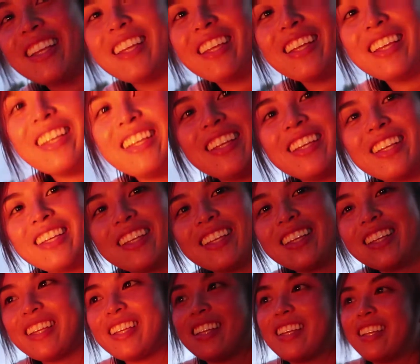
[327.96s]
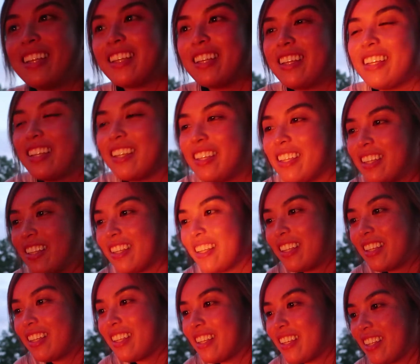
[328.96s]
strength and hip
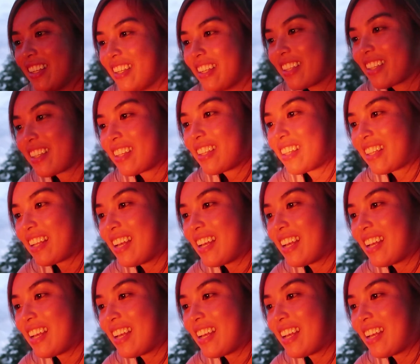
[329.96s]
flexibility exercise.